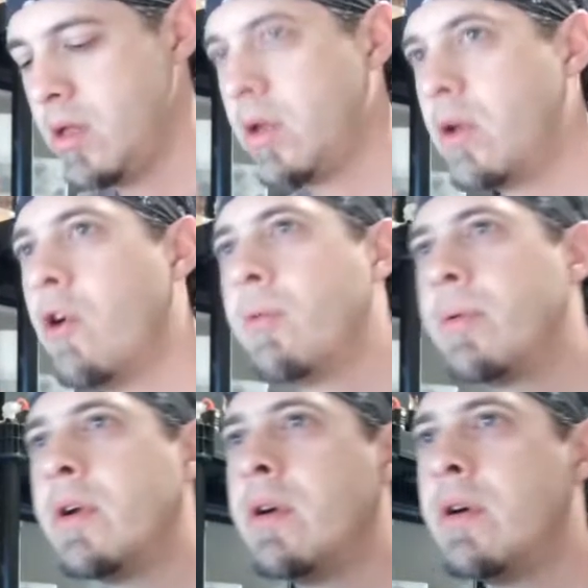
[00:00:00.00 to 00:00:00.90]

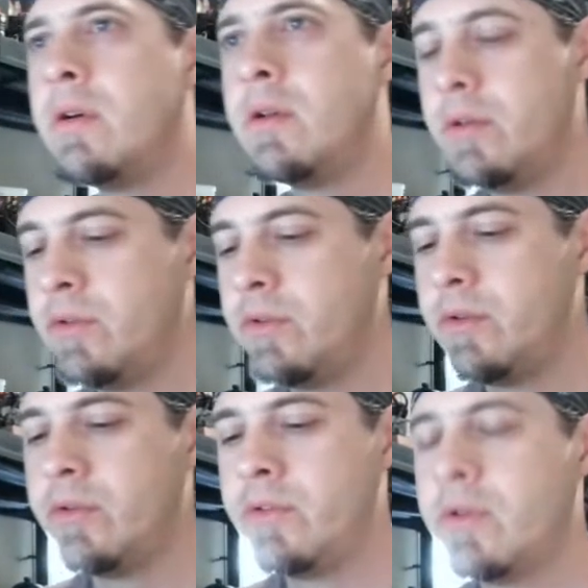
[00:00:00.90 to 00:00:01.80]
GoPro.
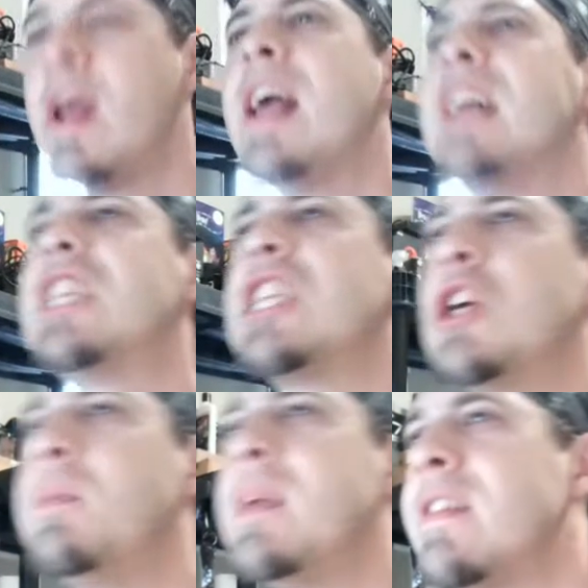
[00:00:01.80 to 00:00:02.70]
It's
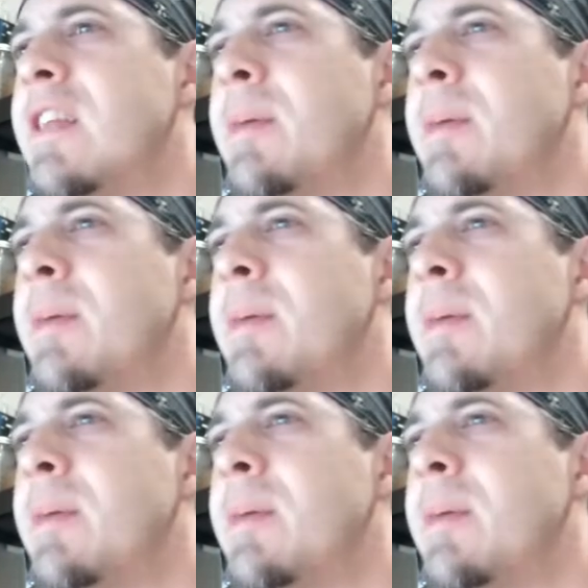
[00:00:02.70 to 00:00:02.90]
so messed up